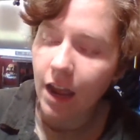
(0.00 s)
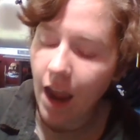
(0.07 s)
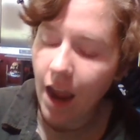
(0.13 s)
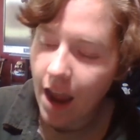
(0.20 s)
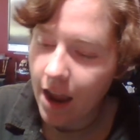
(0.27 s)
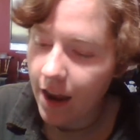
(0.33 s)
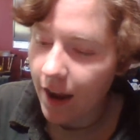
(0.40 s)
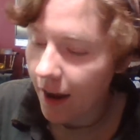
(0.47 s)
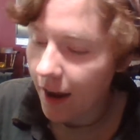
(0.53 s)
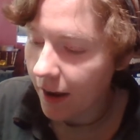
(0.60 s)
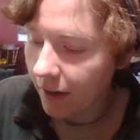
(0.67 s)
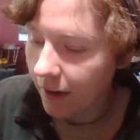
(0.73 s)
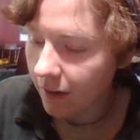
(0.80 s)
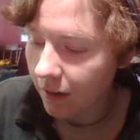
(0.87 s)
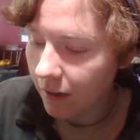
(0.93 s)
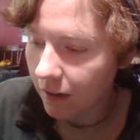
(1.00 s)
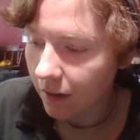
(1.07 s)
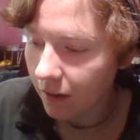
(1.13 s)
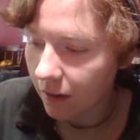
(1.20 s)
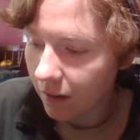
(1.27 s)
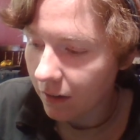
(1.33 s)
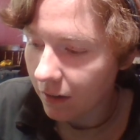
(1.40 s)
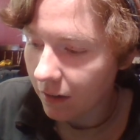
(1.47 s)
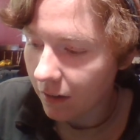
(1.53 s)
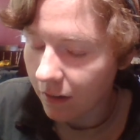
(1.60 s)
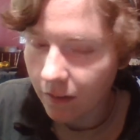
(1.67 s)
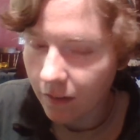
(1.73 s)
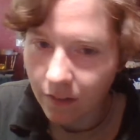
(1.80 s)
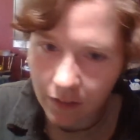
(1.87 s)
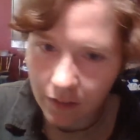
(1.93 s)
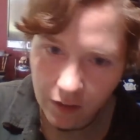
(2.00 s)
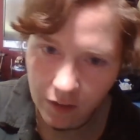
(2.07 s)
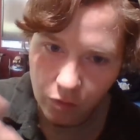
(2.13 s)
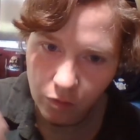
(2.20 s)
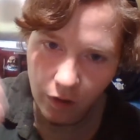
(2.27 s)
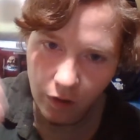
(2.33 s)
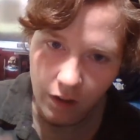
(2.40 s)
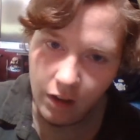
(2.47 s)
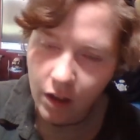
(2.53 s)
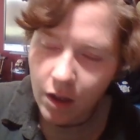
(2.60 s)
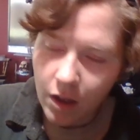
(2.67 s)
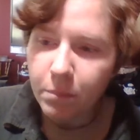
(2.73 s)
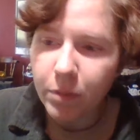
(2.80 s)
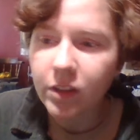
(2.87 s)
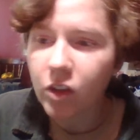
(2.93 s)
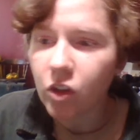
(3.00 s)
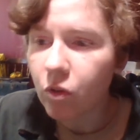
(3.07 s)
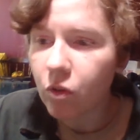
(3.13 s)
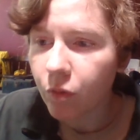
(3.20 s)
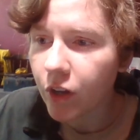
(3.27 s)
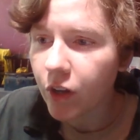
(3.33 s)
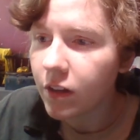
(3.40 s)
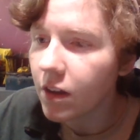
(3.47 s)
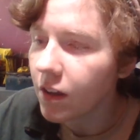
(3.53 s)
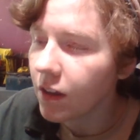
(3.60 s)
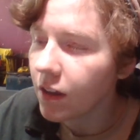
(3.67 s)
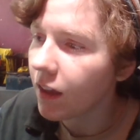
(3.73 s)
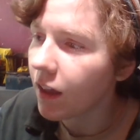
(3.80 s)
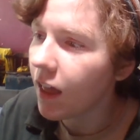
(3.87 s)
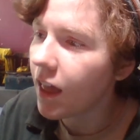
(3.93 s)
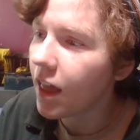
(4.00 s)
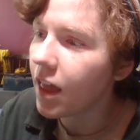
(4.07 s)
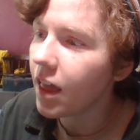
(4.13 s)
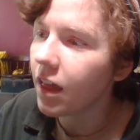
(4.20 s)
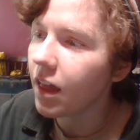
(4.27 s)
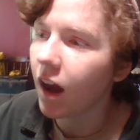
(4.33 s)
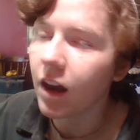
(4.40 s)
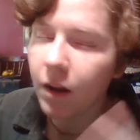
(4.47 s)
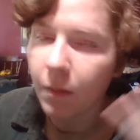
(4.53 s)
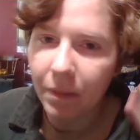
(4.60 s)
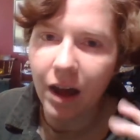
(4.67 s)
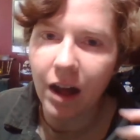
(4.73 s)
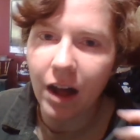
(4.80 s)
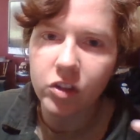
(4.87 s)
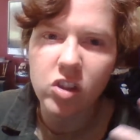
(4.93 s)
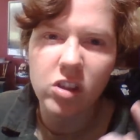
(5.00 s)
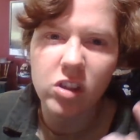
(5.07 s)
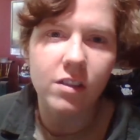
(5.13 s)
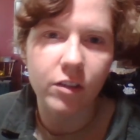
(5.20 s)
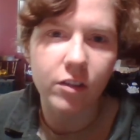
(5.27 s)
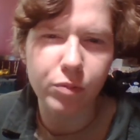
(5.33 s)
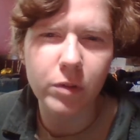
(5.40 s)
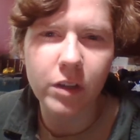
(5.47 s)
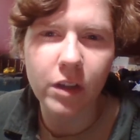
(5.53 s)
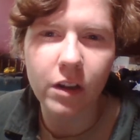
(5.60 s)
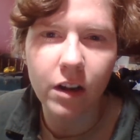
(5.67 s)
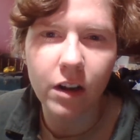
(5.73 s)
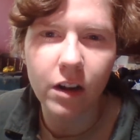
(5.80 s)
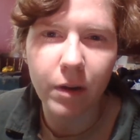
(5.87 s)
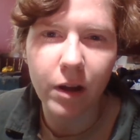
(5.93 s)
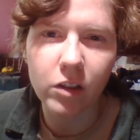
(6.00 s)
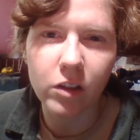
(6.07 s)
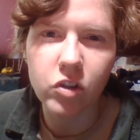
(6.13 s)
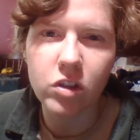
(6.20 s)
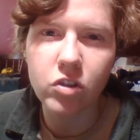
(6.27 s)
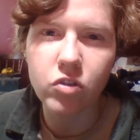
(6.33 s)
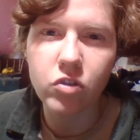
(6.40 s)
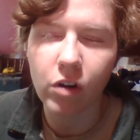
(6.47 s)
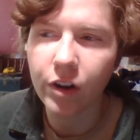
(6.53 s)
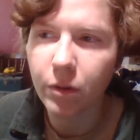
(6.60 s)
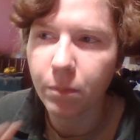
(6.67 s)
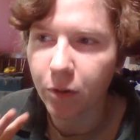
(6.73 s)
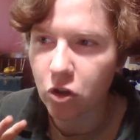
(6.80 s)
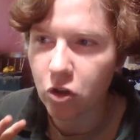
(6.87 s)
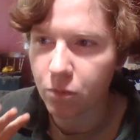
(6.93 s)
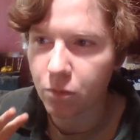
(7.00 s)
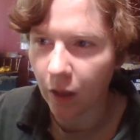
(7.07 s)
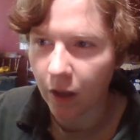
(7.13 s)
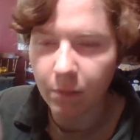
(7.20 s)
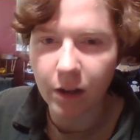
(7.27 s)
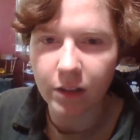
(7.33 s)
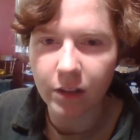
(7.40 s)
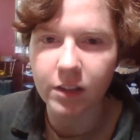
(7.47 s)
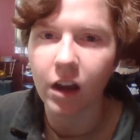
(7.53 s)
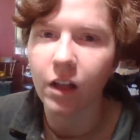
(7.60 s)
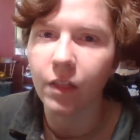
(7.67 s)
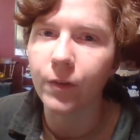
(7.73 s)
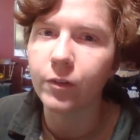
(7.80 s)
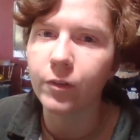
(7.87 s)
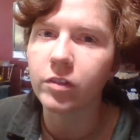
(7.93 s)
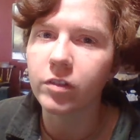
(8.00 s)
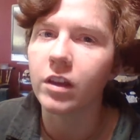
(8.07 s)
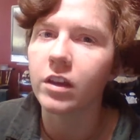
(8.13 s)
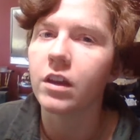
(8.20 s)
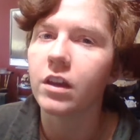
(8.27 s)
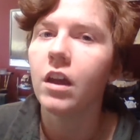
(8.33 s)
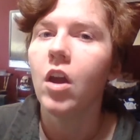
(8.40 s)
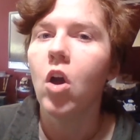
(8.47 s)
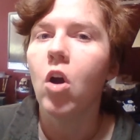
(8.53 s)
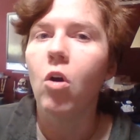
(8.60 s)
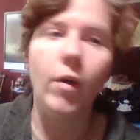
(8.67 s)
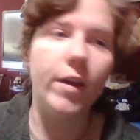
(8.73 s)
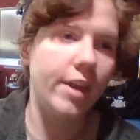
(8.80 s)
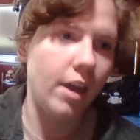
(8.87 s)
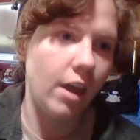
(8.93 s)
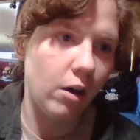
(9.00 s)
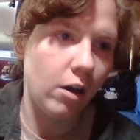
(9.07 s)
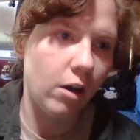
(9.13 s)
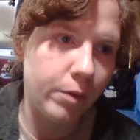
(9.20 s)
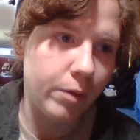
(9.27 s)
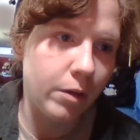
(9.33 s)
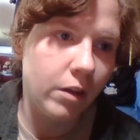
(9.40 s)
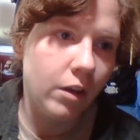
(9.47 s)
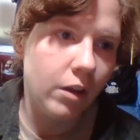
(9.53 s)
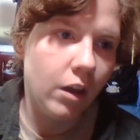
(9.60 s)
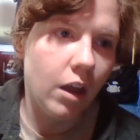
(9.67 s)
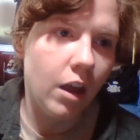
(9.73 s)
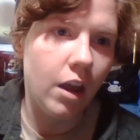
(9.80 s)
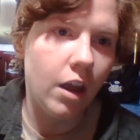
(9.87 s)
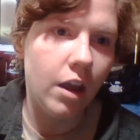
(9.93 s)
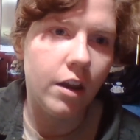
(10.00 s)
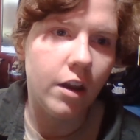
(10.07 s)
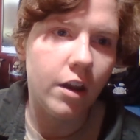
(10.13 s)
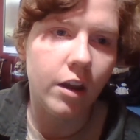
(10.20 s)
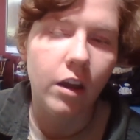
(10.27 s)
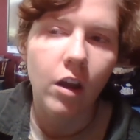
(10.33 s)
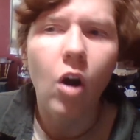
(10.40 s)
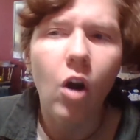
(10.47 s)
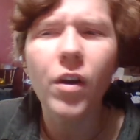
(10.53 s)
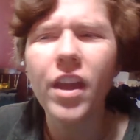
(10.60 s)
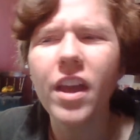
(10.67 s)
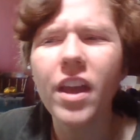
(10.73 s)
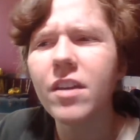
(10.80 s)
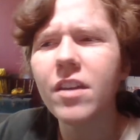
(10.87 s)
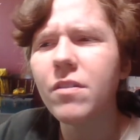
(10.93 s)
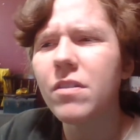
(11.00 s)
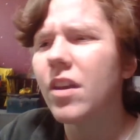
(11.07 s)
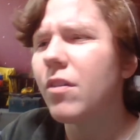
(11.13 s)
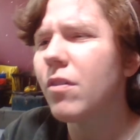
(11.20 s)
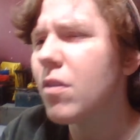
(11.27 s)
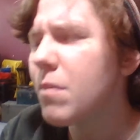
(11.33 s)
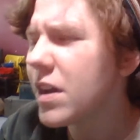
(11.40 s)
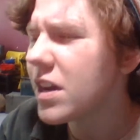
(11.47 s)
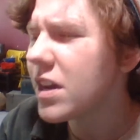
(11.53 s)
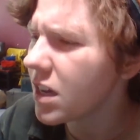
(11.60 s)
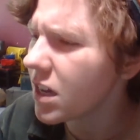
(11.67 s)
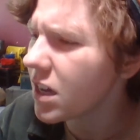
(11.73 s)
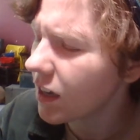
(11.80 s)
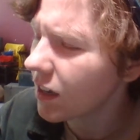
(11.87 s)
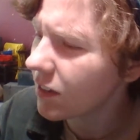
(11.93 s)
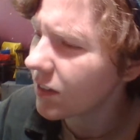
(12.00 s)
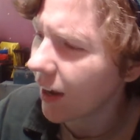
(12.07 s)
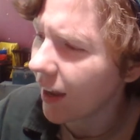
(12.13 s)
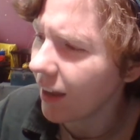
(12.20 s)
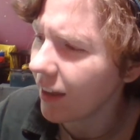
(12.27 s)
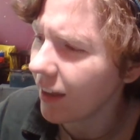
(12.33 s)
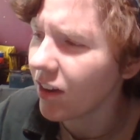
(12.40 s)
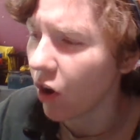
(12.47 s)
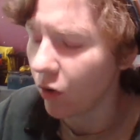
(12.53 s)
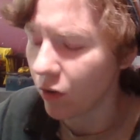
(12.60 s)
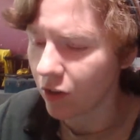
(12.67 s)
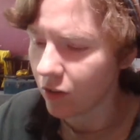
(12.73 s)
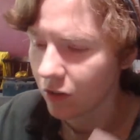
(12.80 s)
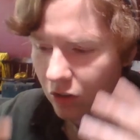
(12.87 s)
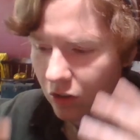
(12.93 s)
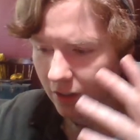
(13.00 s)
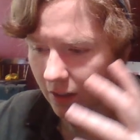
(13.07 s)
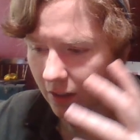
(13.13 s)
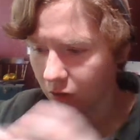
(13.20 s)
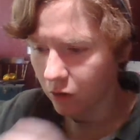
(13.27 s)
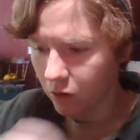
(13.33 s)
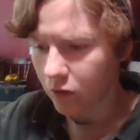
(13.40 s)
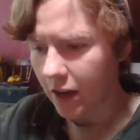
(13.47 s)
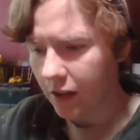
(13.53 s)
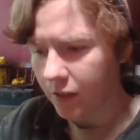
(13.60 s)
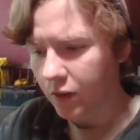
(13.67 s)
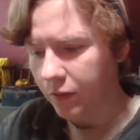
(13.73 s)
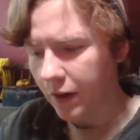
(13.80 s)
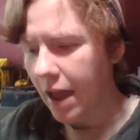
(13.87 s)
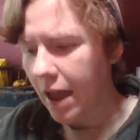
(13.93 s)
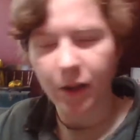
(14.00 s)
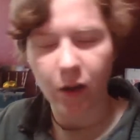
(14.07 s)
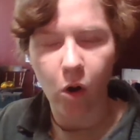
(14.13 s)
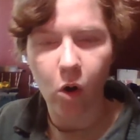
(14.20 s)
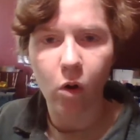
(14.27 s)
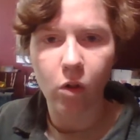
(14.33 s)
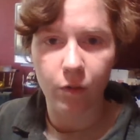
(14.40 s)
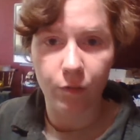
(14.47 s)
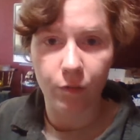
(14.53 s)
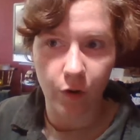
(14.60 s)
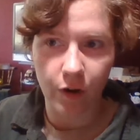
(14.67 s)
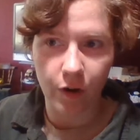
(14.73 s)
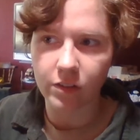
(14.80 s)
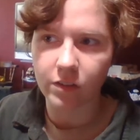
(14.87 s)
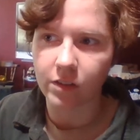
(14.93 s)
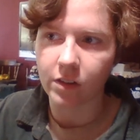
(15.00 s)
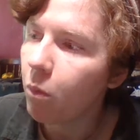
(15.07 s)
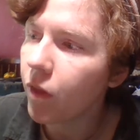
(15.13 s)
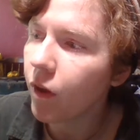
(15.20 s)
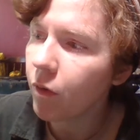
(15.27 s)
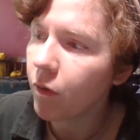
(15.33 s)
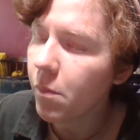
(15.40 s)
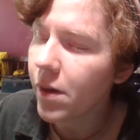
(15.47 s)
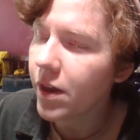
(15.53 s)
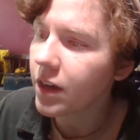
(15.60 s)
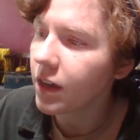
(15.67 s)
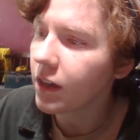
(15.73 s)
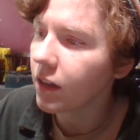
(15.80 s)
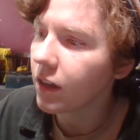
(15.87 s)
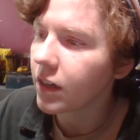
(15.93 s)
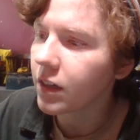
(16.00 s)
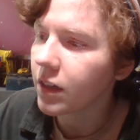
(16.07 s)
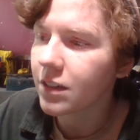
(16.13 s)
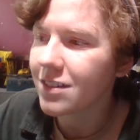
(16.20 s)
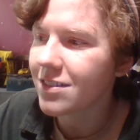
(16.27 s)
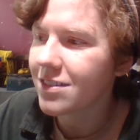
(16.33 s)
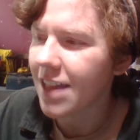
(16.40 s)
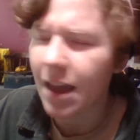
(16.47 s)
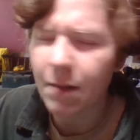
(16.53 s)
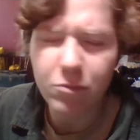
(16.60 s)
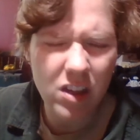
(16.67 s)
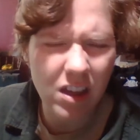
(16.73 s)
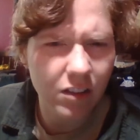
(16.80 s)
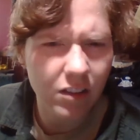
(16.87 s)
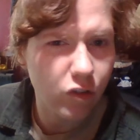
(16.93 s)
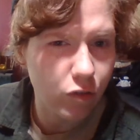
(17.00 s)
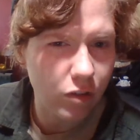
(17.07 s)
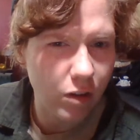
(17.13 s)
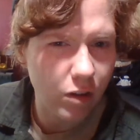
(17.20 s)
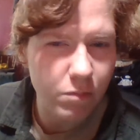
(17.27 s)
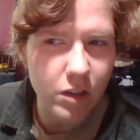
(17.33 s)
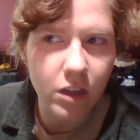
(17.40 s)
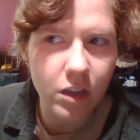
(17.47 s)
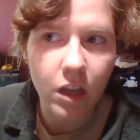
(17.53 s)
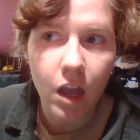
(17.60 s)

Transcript: And then you read an apology that's really a non-apology, trying to push blame onto others, like, oh, I can't help it, and they were making, because you just had to go down the rabbit hole of crazy. They were making like Snapchats or something,